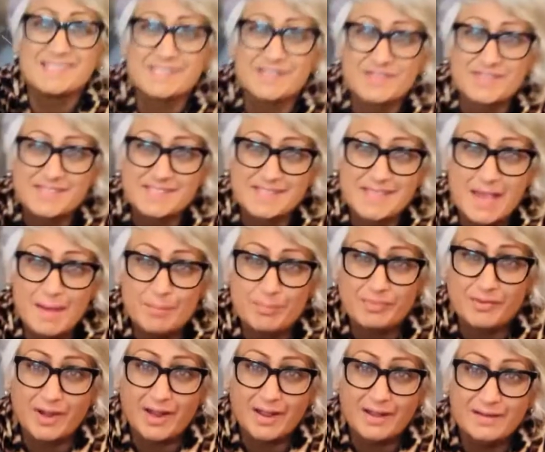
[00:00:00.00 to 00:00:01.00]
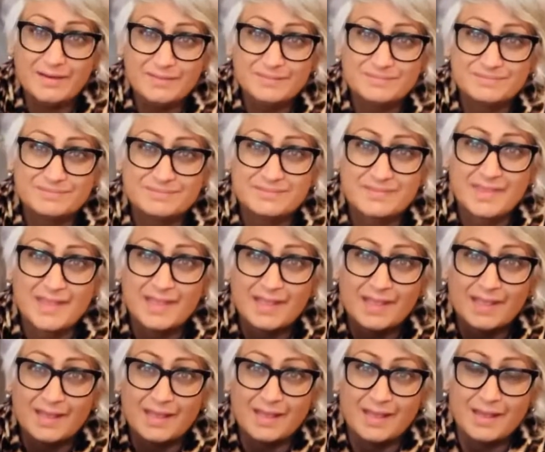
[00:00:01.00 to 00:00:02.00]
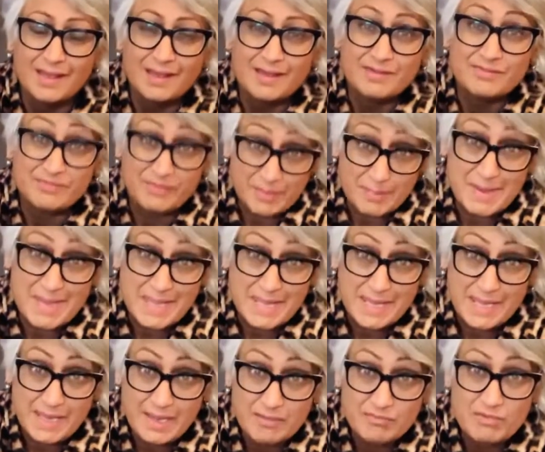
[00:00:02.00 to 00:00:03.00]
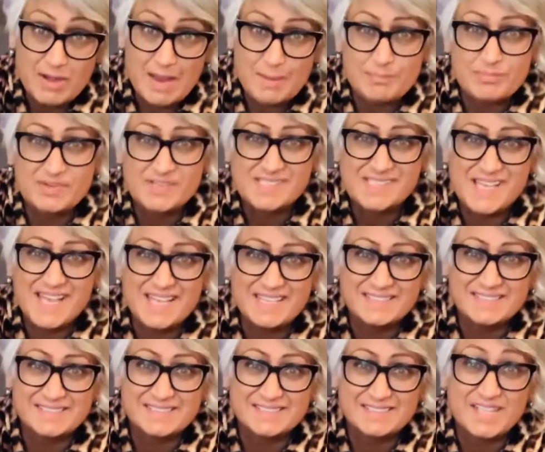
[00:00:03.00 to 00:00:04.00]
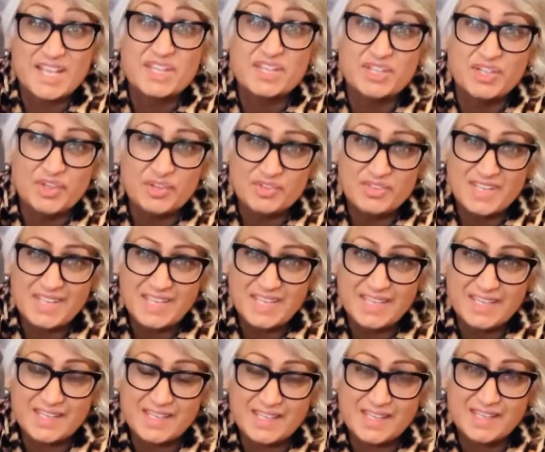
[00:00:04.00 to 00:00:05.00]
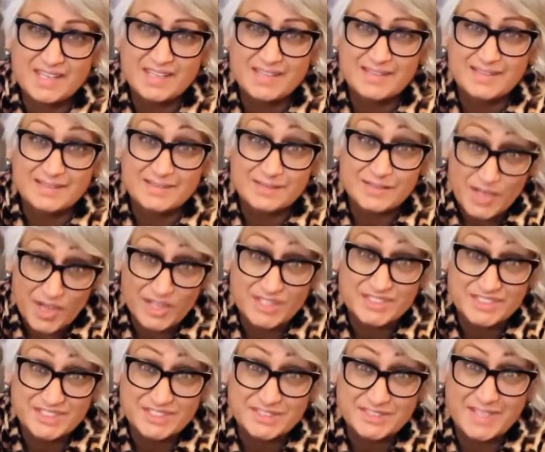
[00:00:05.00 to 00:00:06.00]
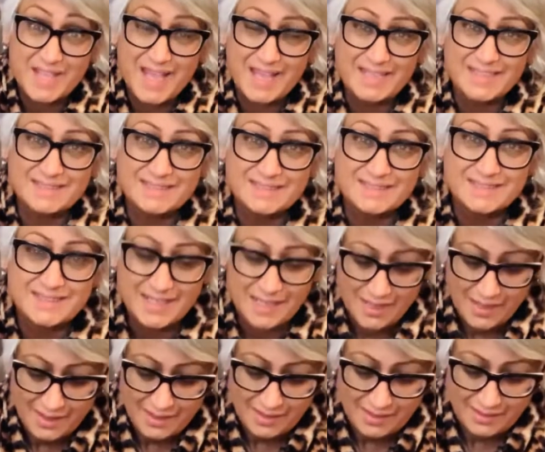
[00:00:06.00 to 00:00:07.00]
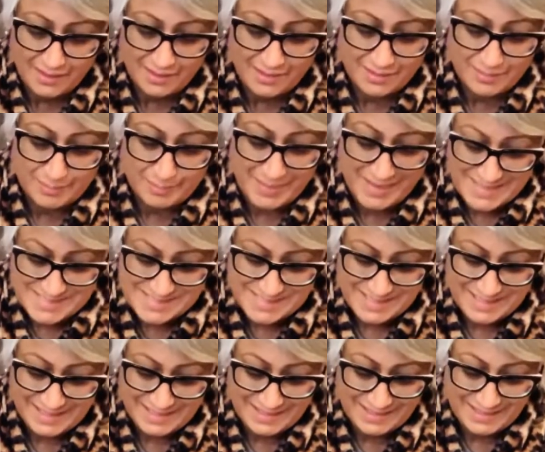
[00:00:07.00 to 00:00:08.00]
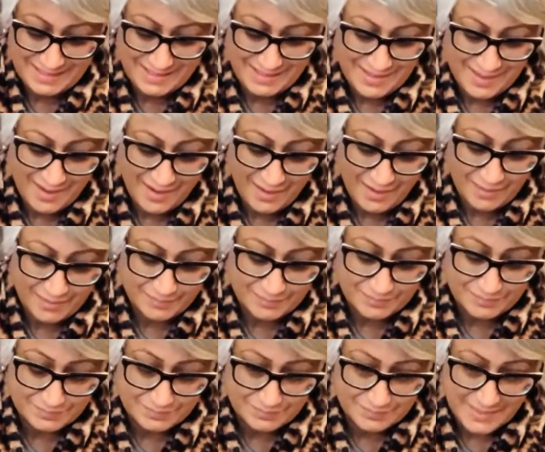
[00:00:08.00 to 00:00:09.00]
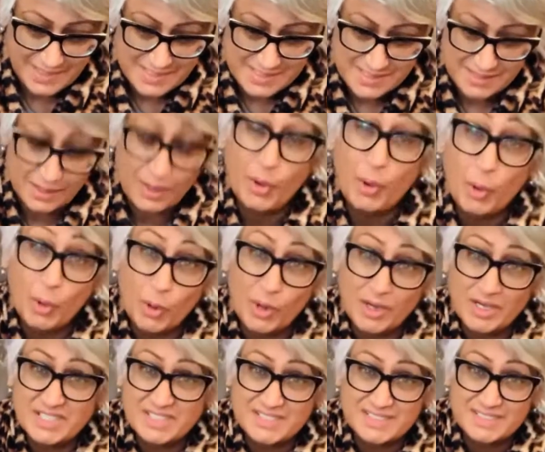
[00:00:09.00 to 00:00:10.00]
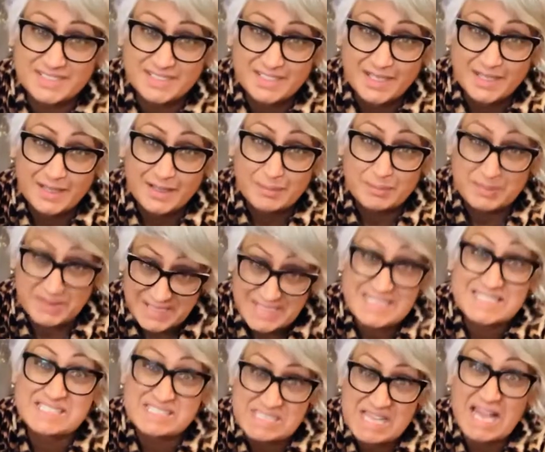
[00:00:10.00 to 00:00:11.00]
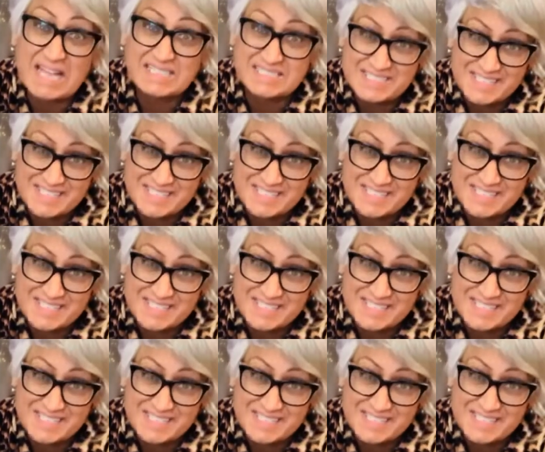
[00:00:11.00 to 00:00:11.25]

the zebra, for me, represents uniqueness, and basically it's a horse, but it stands